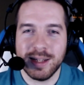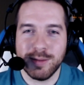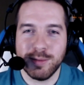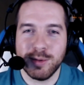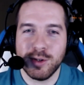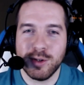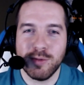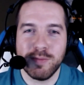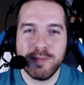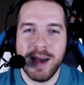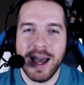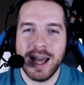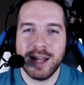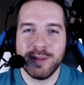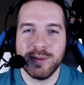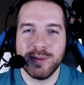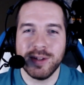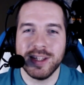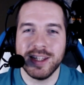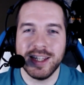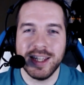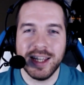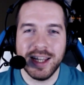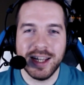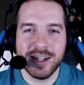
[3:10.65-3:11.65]
I'm so bad with
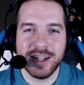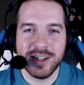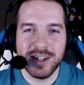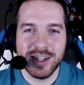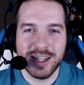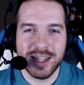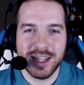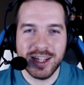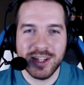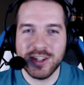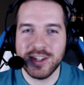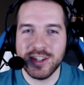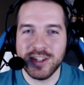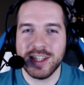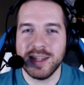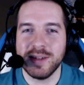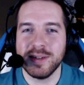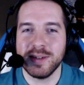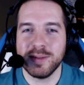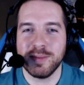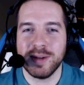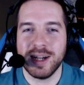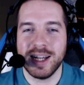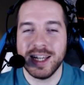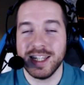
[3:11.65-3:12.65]
the Deagle, and he just
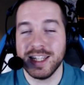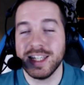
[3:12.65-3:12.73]
keeps buying.